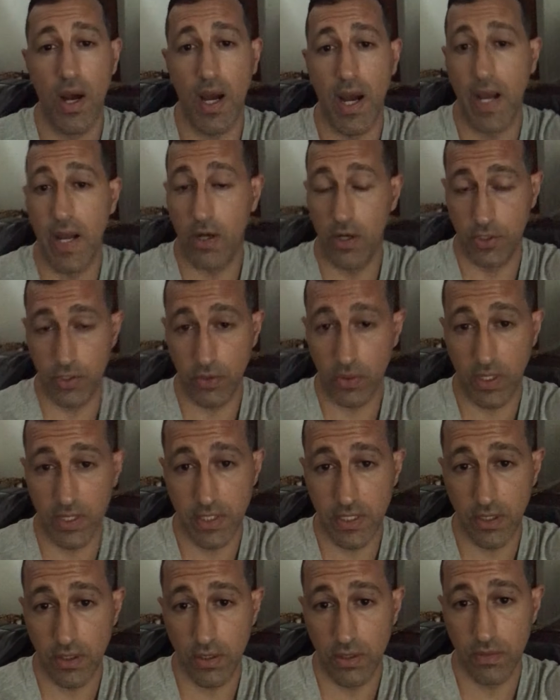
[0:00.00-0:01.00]
I also
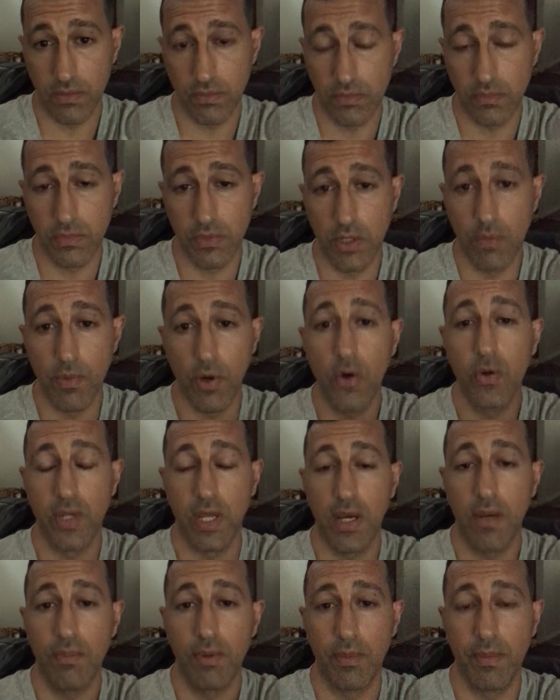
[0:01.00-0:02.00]
considered
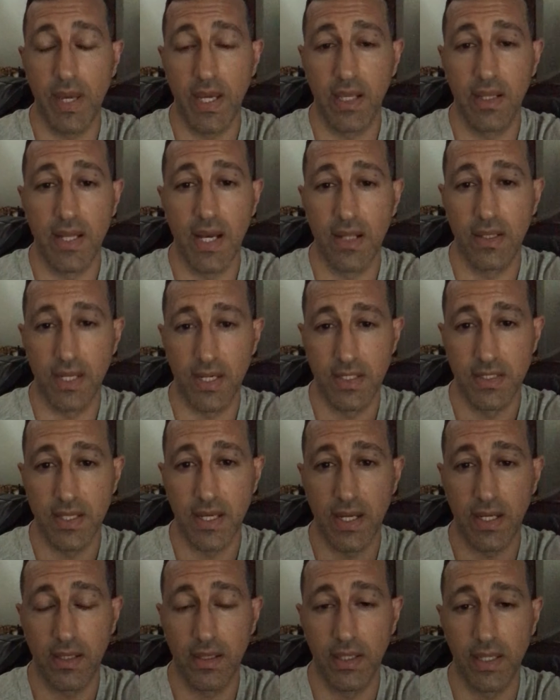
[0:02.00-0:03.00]
pneumonia, but making that less
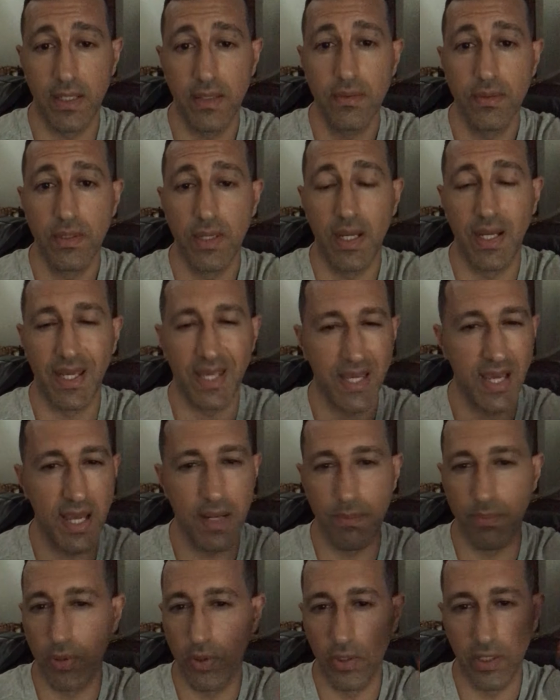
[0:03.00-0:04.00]
likely.
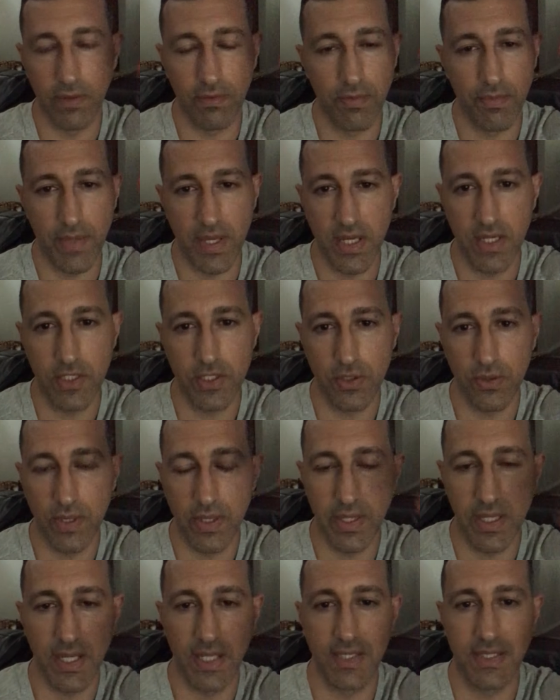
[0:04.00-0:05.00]
Again, pulling from the history,
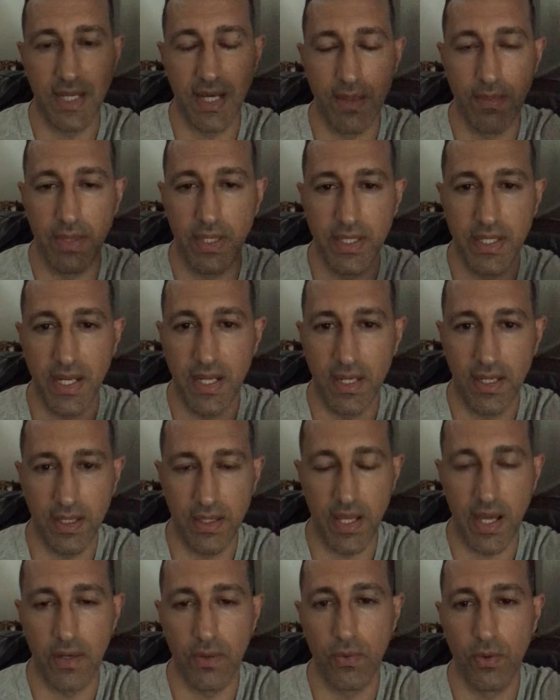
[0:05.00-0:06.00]
the exam, and the data in
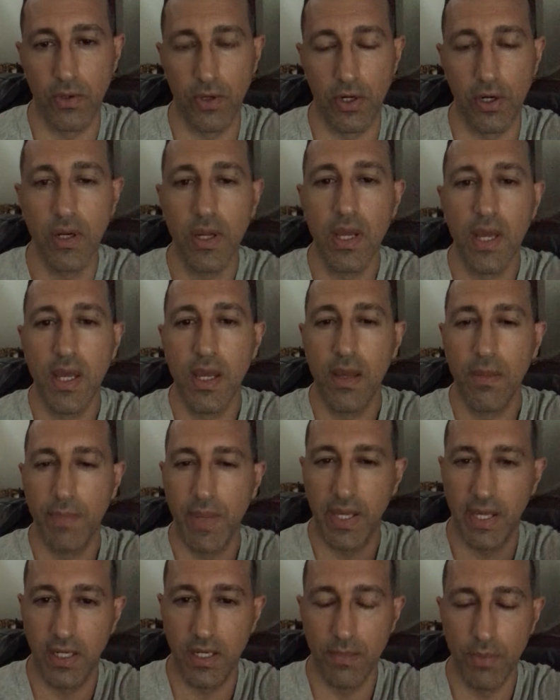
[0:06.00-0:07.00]
that order.
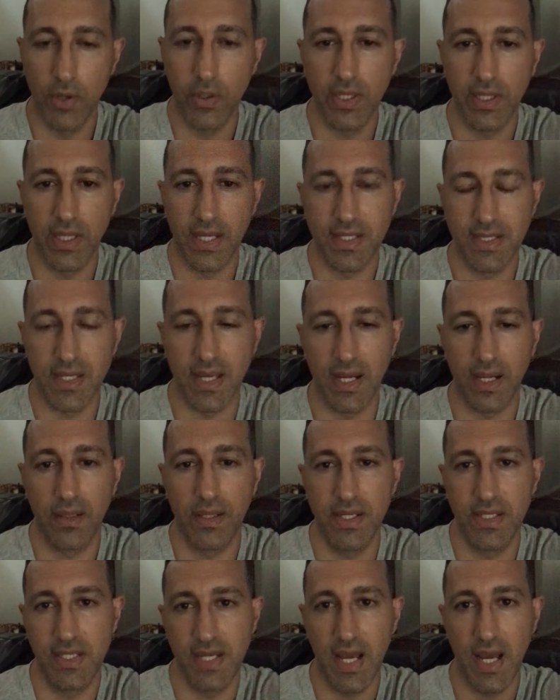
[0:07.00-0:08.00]
Making pneumonia less
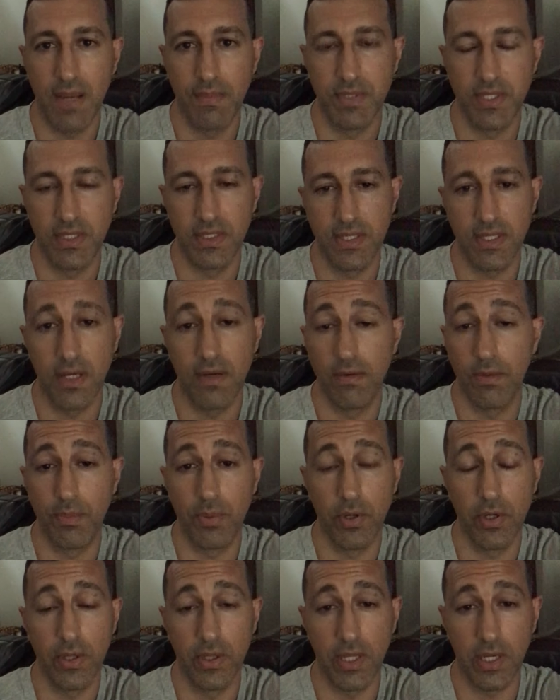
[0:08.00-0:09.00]
likely is the absence of a
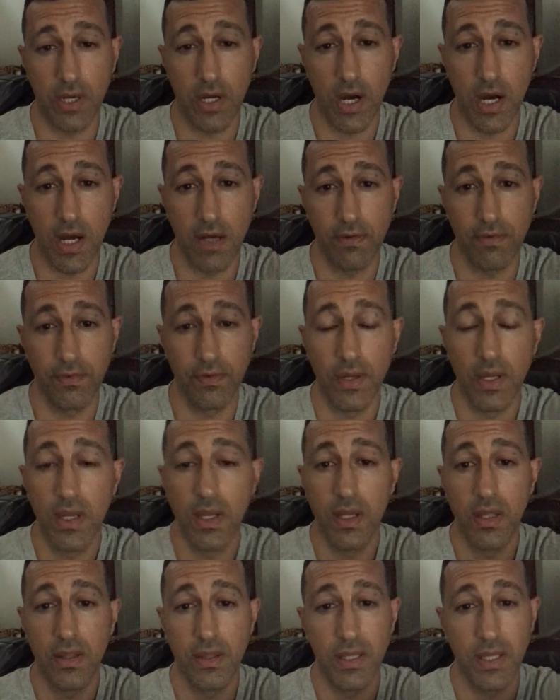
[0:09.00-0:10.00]
purulent cough,
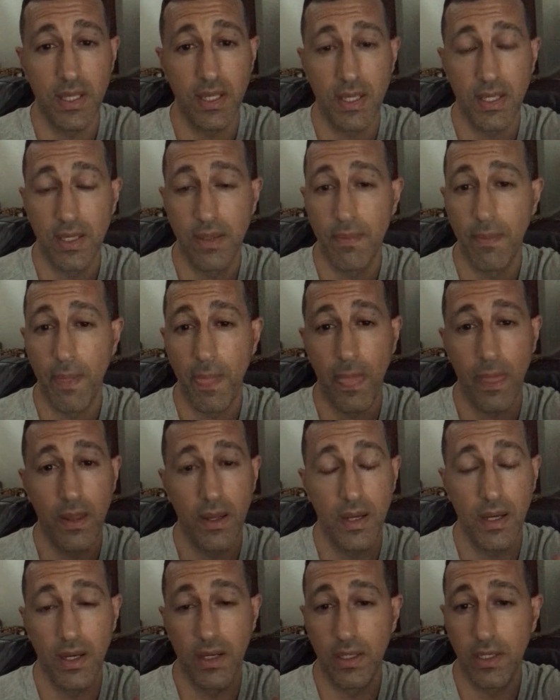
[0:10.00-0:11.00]
the
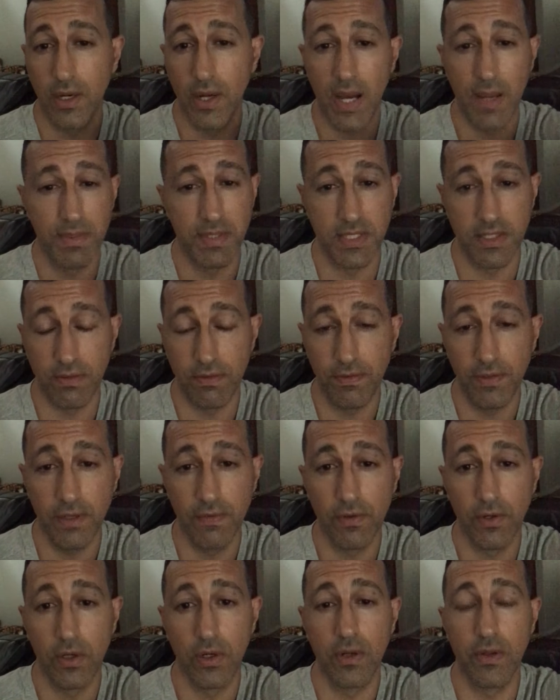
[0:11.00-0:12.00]
absence of
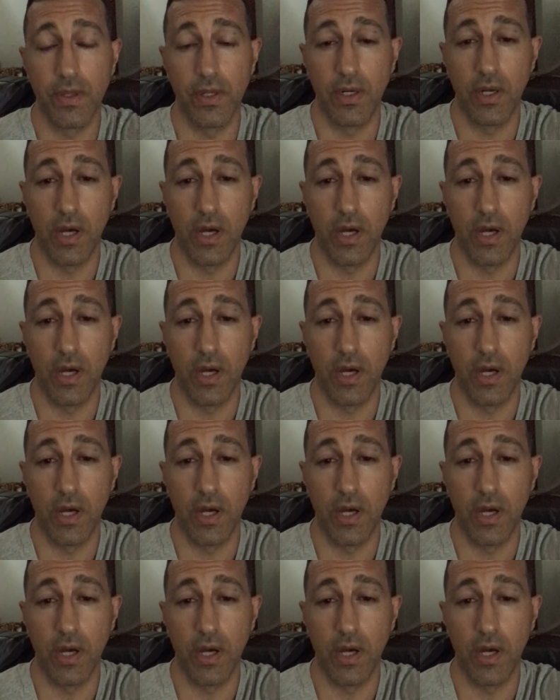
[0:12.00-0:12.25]
fever, the